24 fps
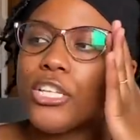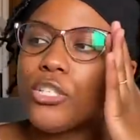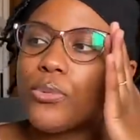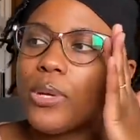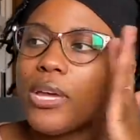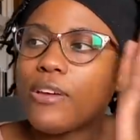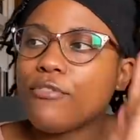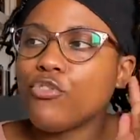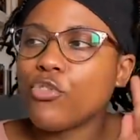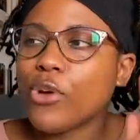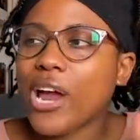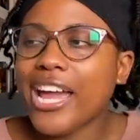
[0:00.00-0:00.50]
So we
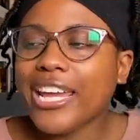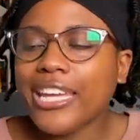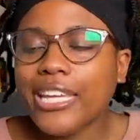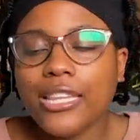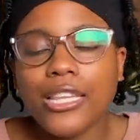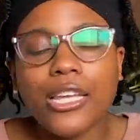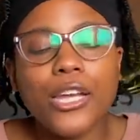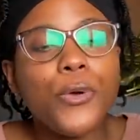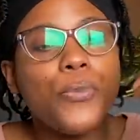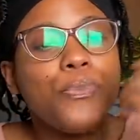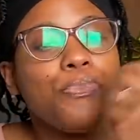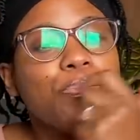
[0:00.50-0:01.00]
have
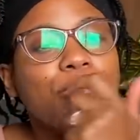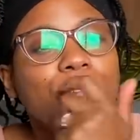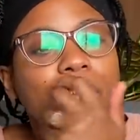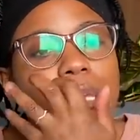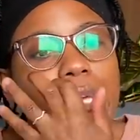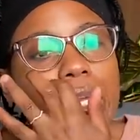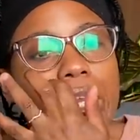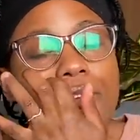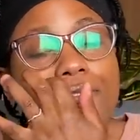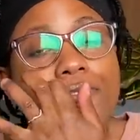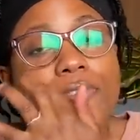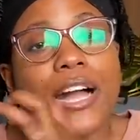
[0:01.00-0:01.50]
Dracula,
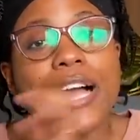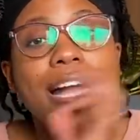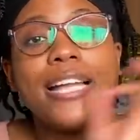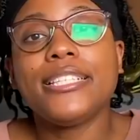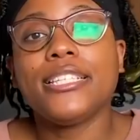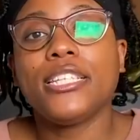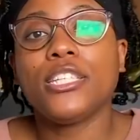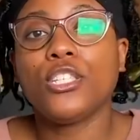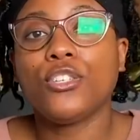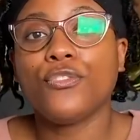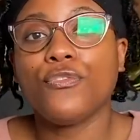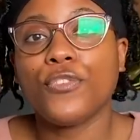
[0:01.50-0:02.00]
and he finds
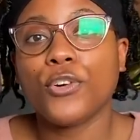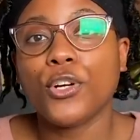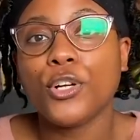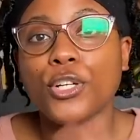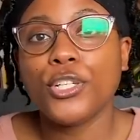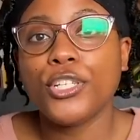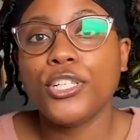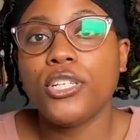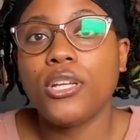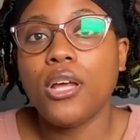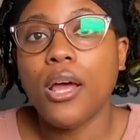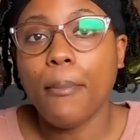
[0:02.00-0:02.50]
his
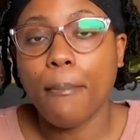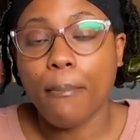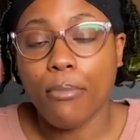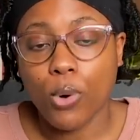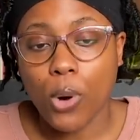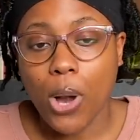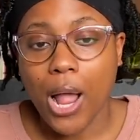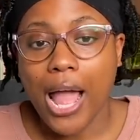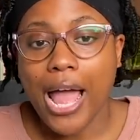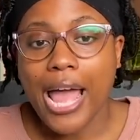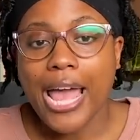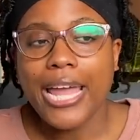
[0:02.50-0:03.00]
first
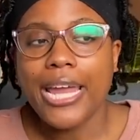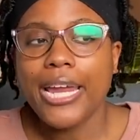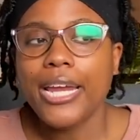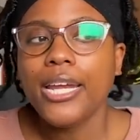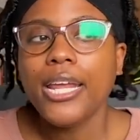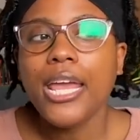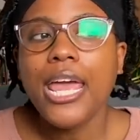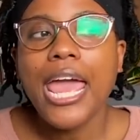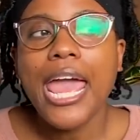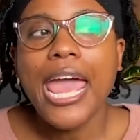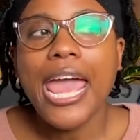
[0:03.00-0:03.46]
bride,